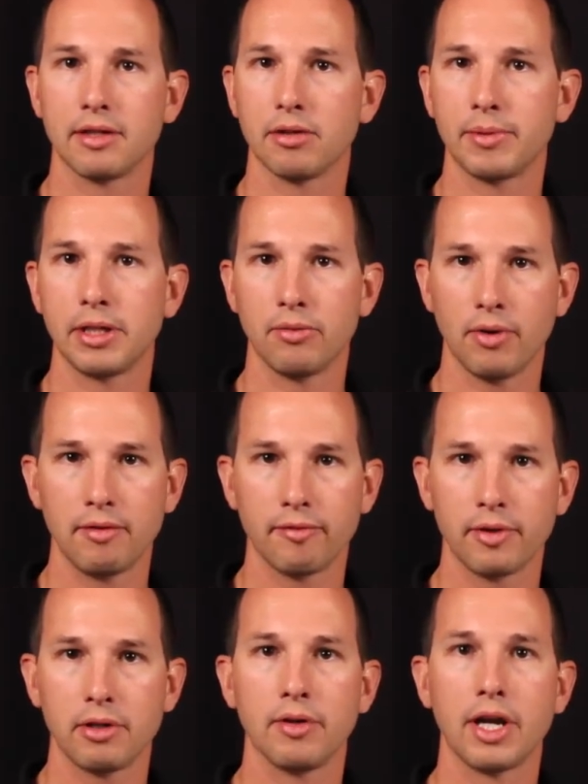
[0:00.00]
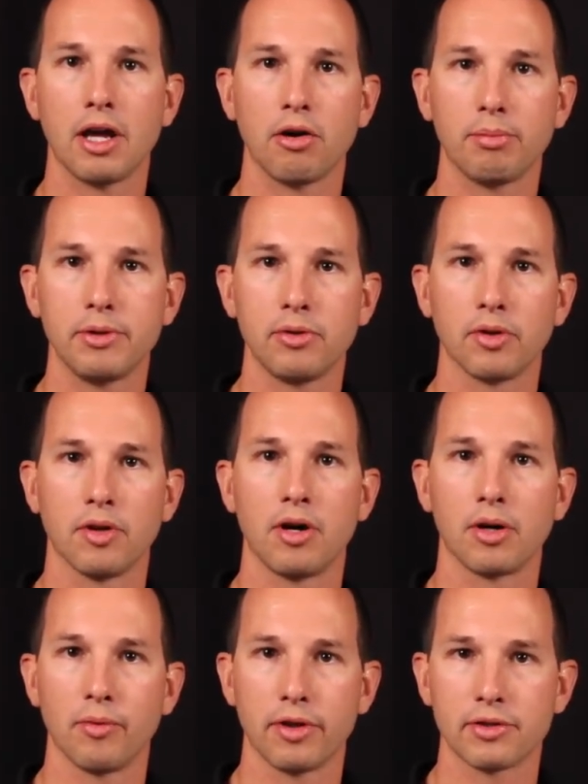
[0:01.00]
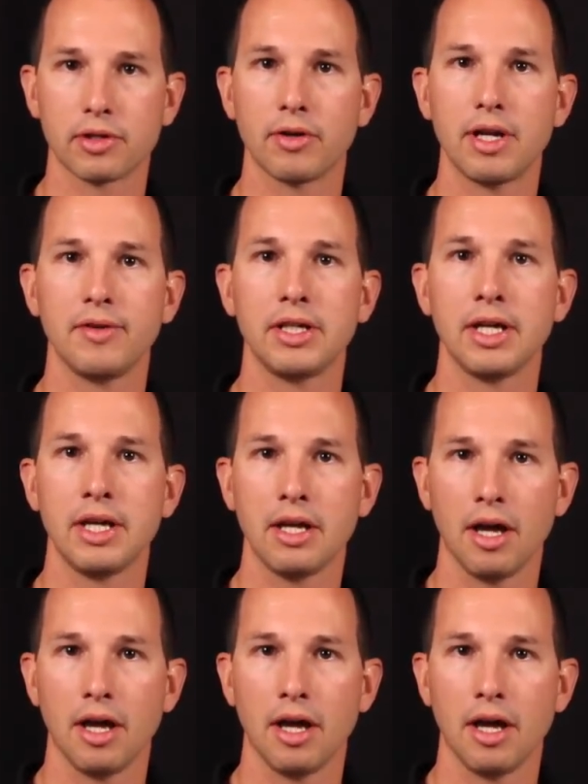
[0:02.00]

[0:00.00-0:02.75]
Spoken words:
and they'll be great for you and help you along with this craving,